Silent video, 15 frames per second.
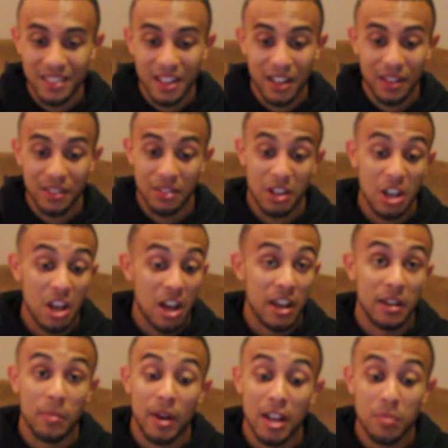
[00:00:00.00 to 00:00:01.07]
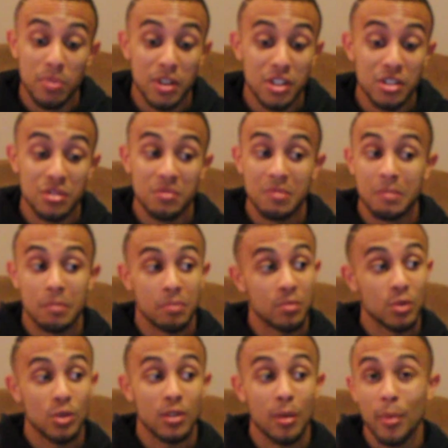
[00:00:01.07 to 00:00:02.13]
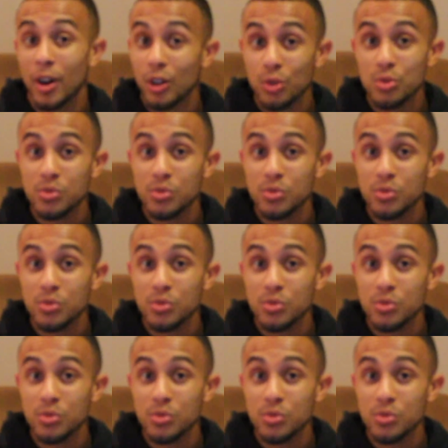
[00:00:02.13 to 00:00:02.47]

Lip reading: And in my opinion, Kamaru